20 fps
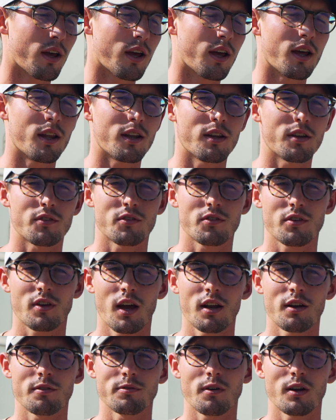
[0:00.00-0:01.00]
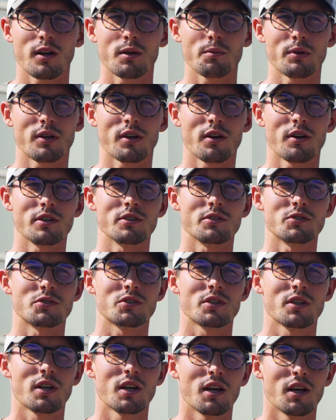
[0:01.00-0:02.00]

And it's kind of funny because